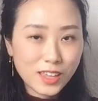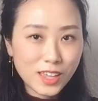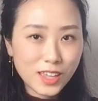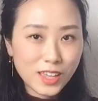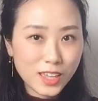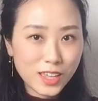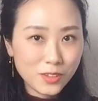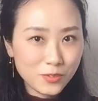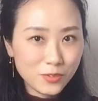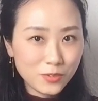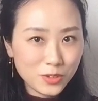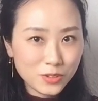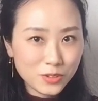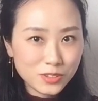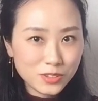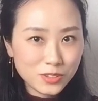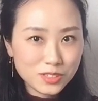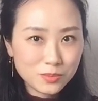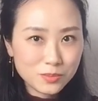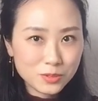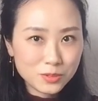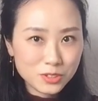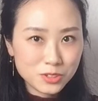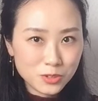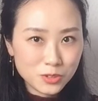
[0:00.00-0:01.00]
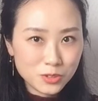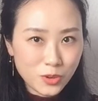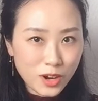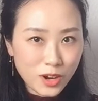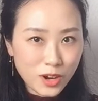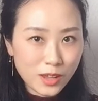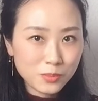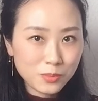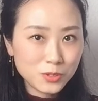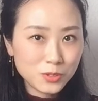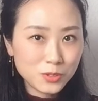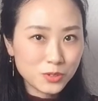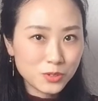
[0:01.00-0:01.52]
if you
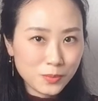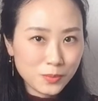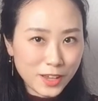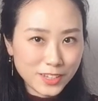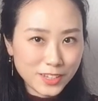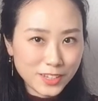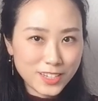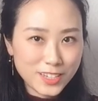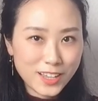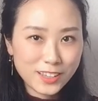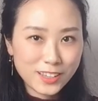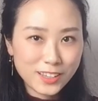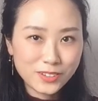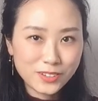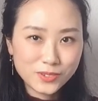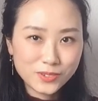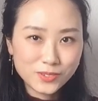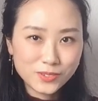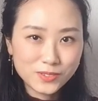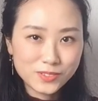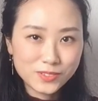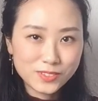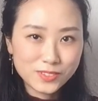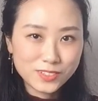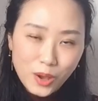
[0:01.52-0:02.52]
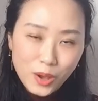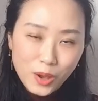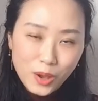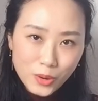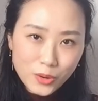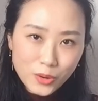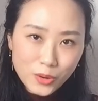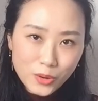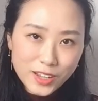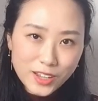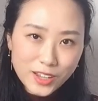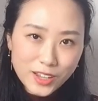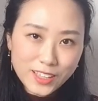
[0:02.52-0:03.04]
subscribe to my channel.
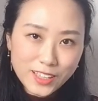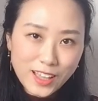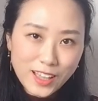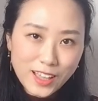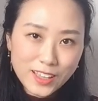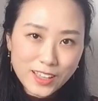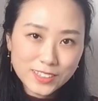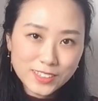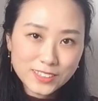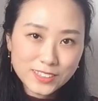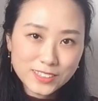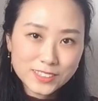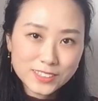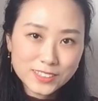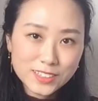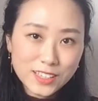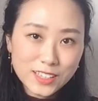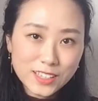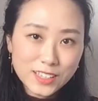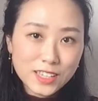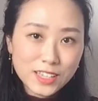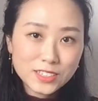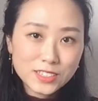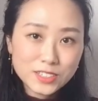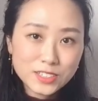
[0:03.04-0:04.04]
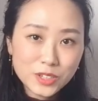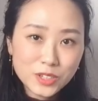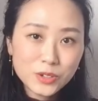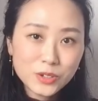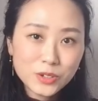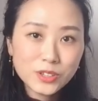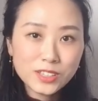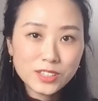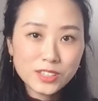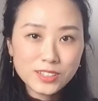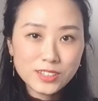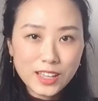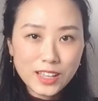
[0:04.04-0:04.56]
Alright guys, see you
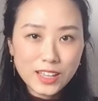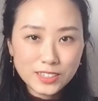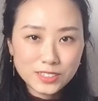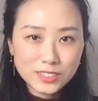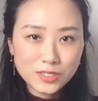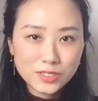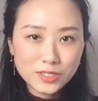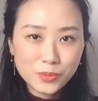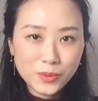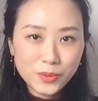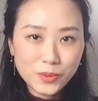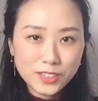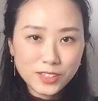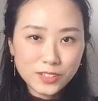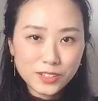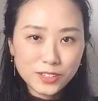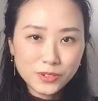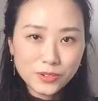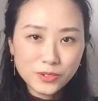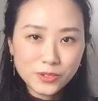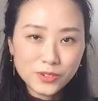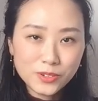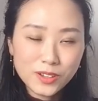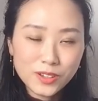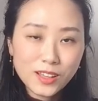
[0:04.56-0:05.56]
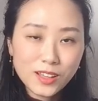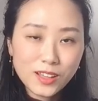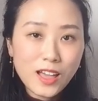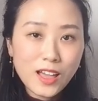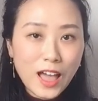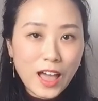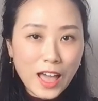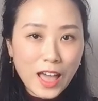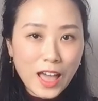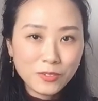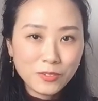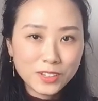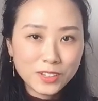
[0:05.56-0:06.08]
in next video.
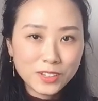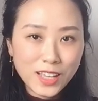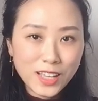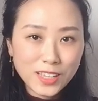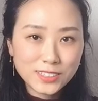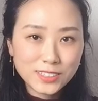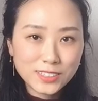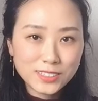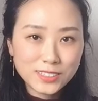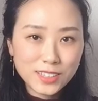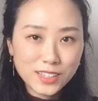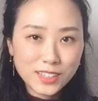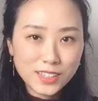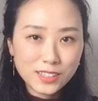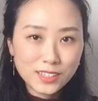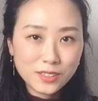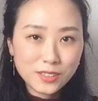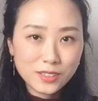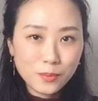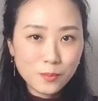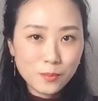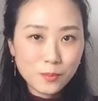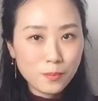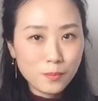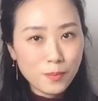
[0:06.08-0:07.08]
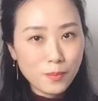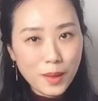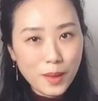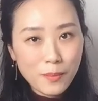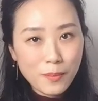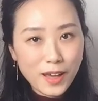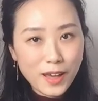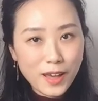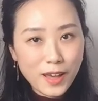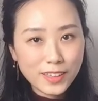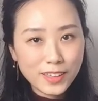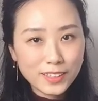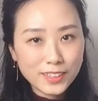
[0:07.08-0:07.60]
Have a nice day. Bye
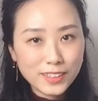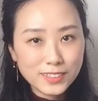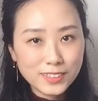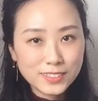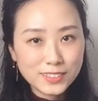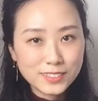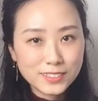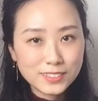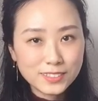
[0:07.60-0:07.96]
bye.